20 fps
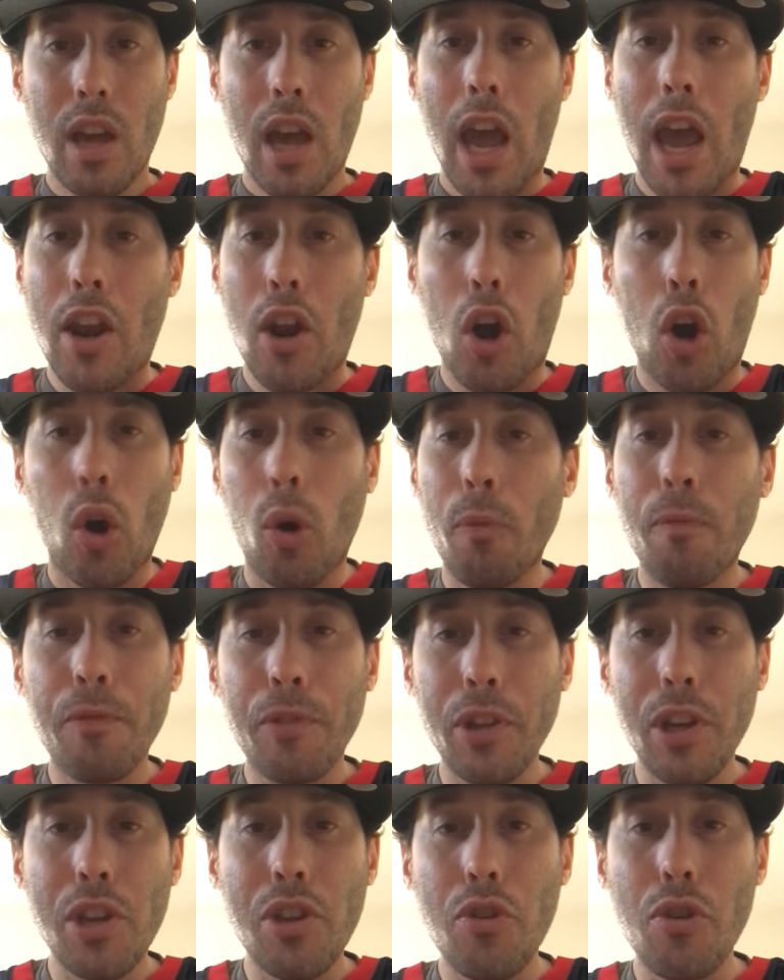And
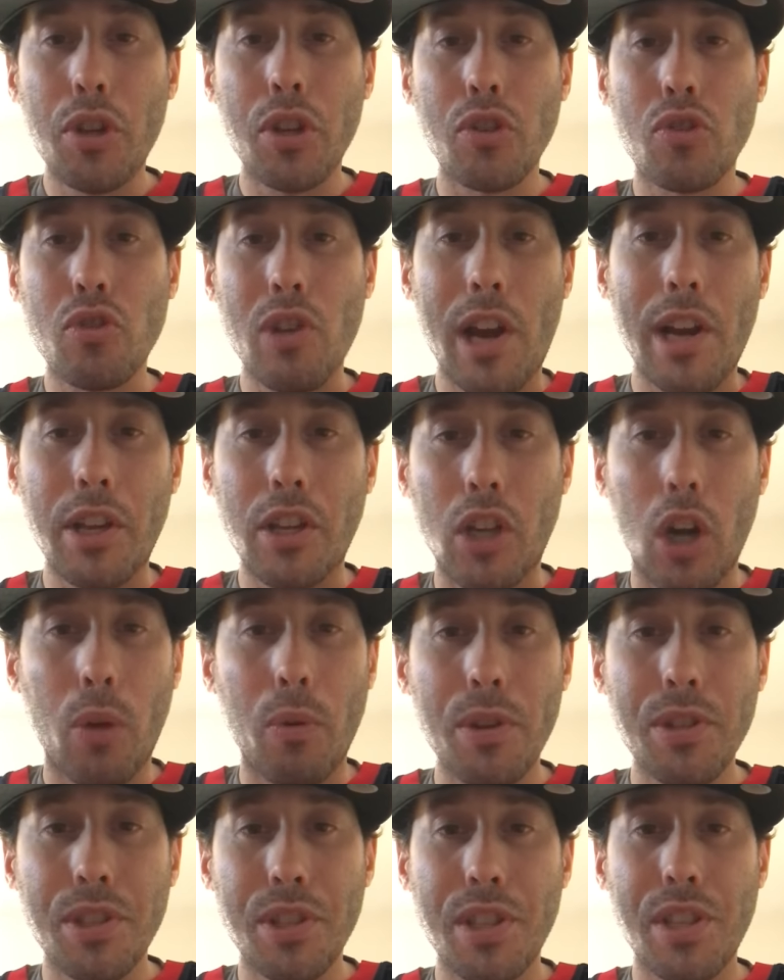hopefully you can try to
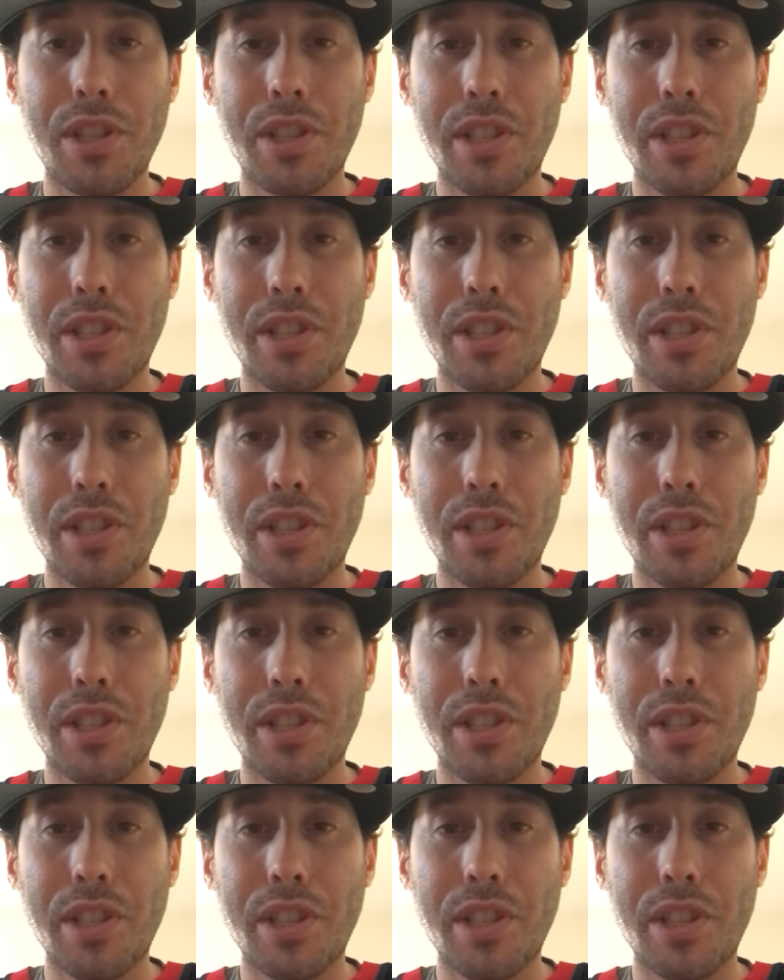go into the